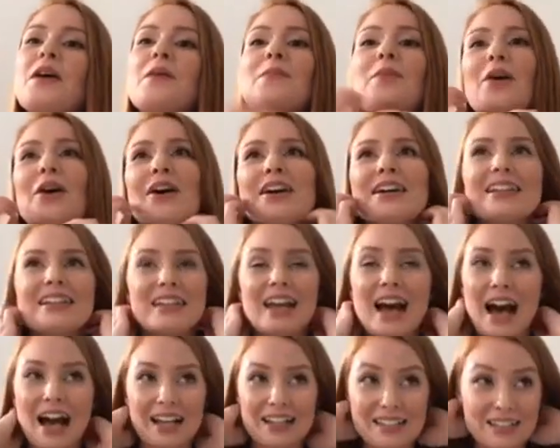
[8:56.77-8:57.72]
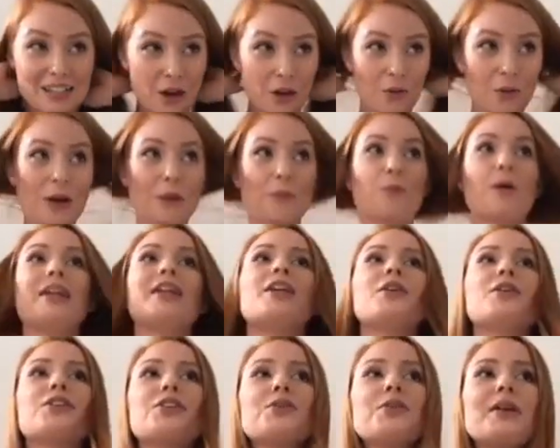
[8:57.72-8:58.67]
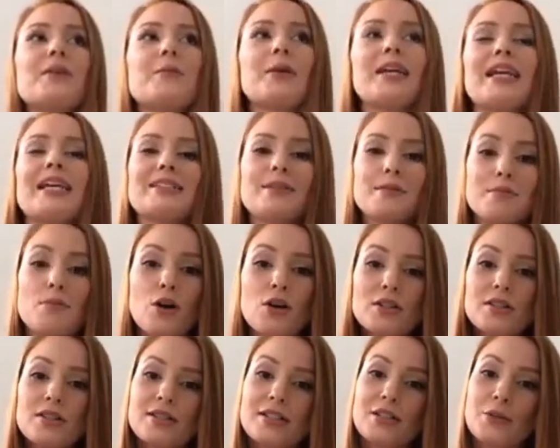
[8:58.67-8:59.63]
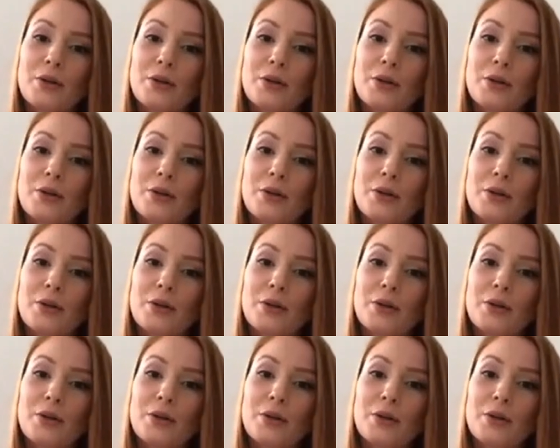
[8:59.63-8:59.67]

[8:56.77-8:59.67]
But yeah, so when it is a must,